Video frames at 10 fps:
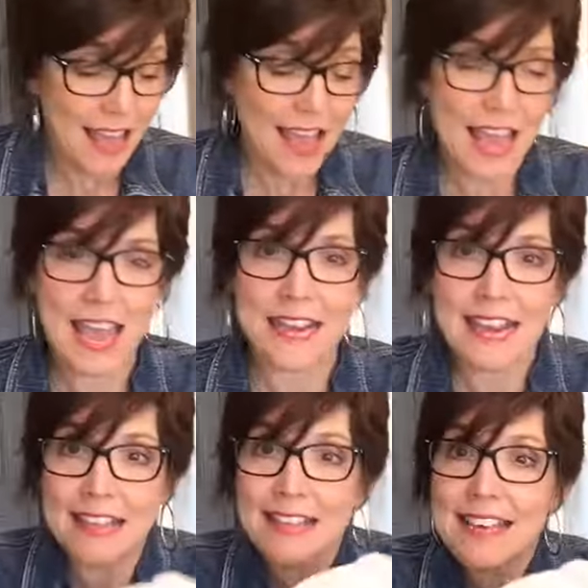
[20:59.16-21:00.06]
And
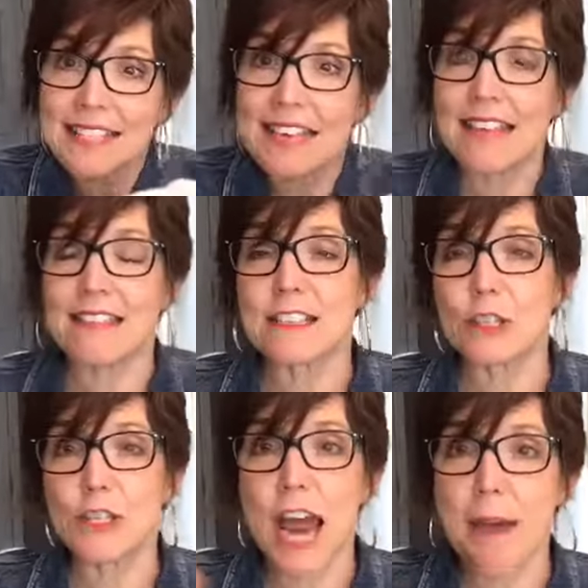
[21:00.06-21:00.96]
in this, in
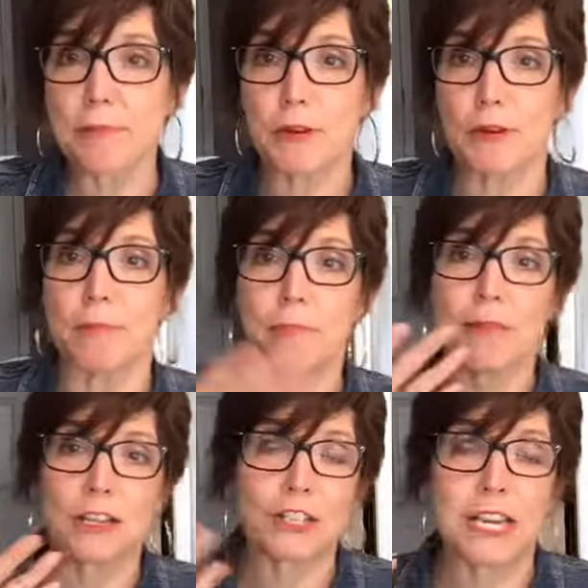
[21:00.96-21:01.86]
this chapter,
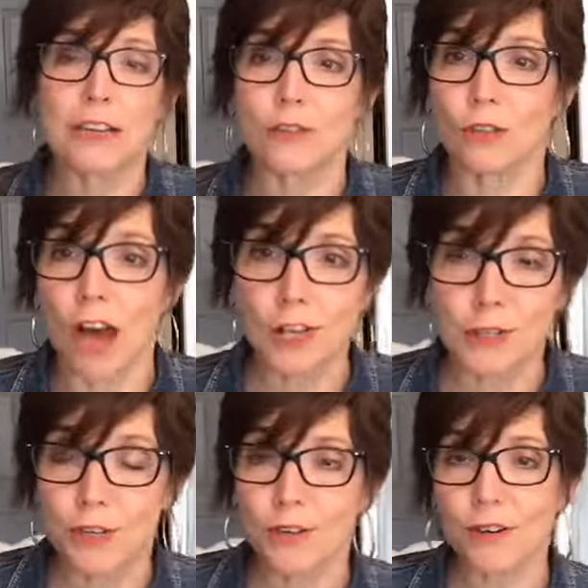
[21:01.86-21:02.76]
she has
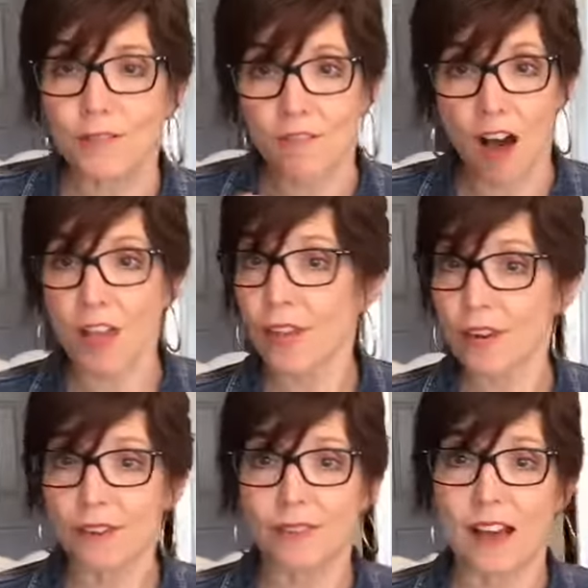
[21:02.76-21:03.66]
lost her father.